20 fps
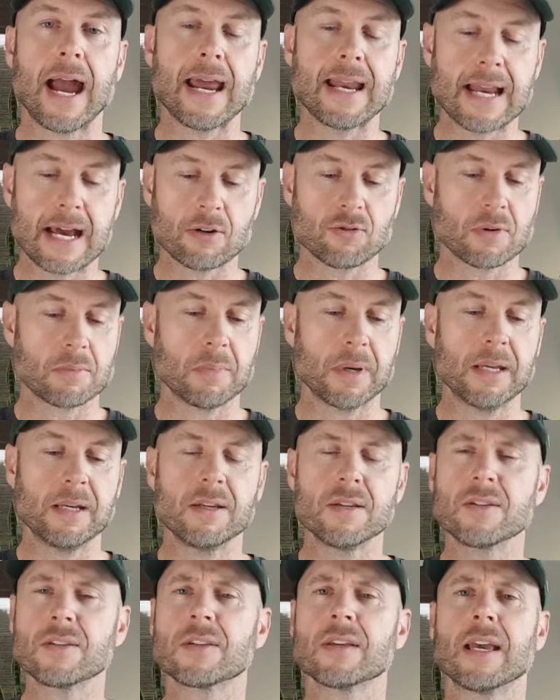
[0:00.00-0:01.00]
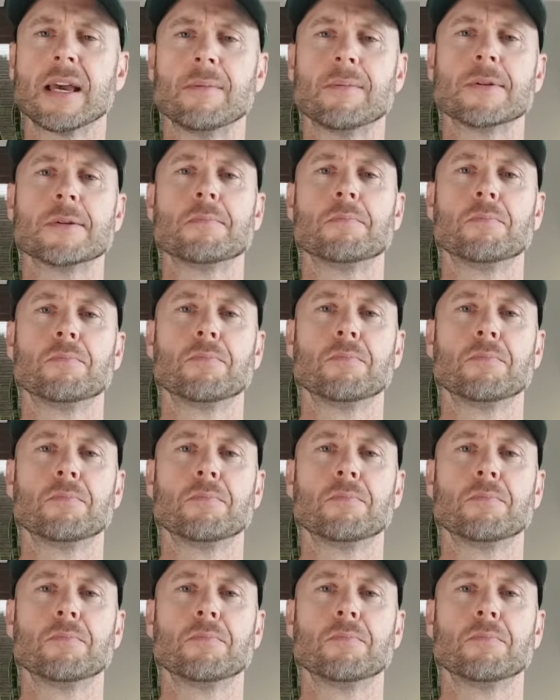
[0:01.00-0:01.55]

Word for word: 800 meters, it was